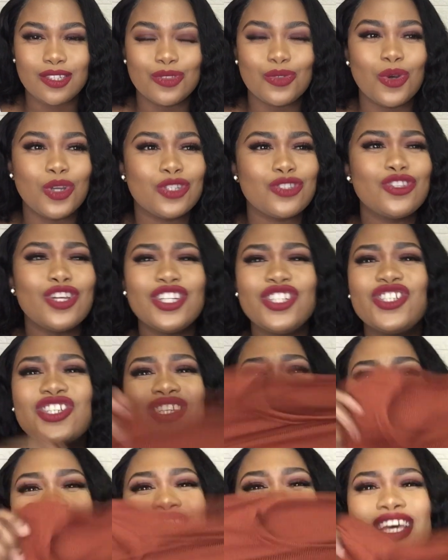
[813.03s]
So it's not
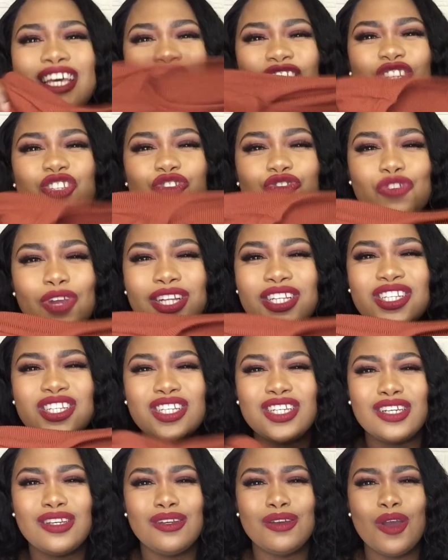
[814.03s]
just
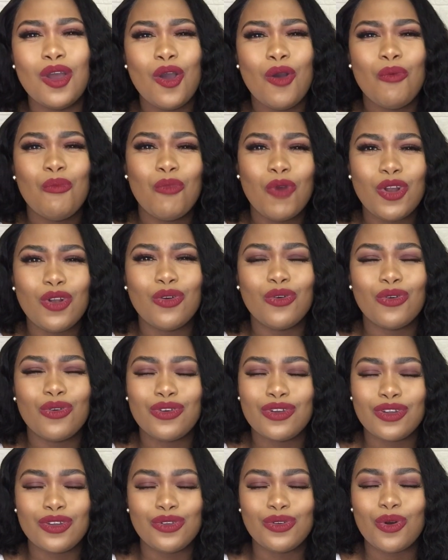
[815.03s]
stretchy, you
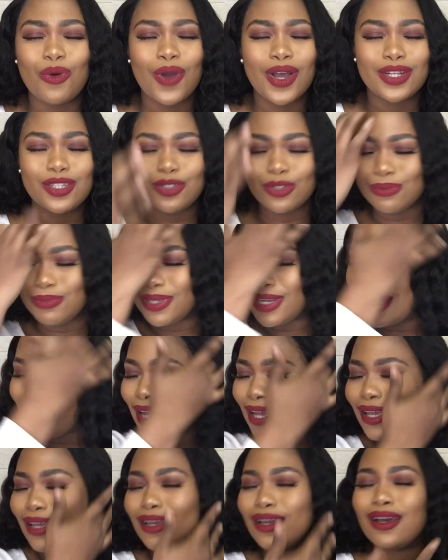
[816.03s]
know what, you'll be
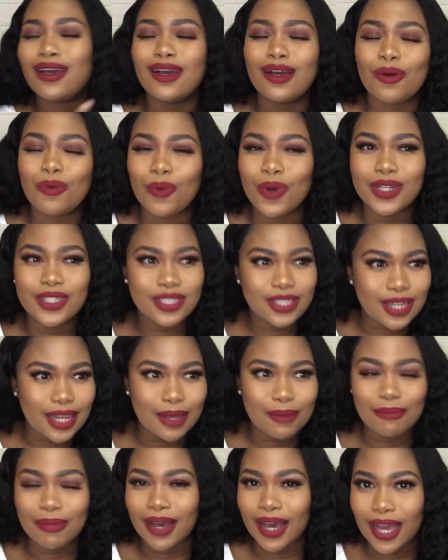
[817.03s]
like, what did
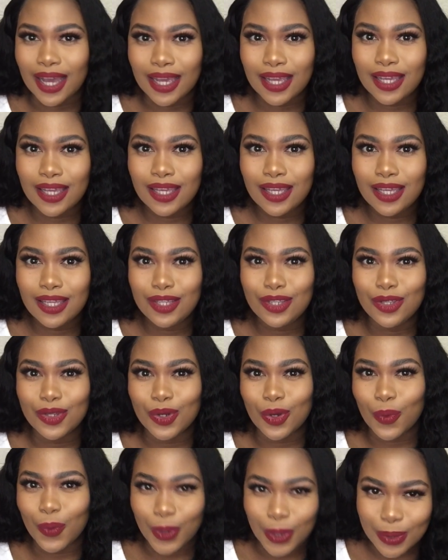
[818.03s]
I buy? You
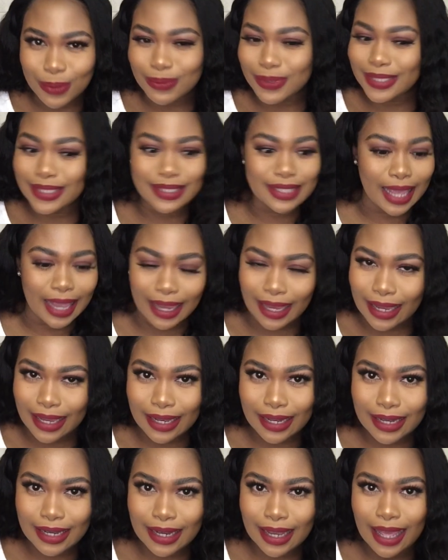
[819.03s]
know what I'm
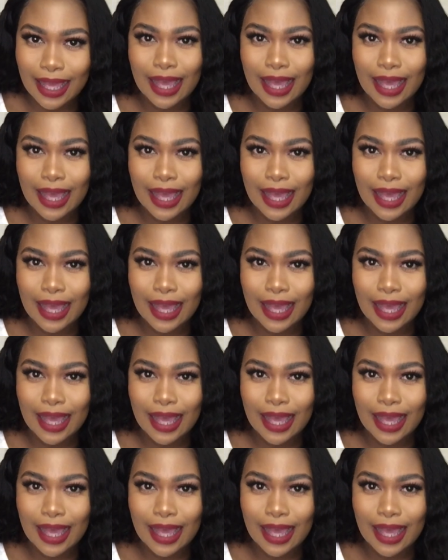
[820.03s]
saying?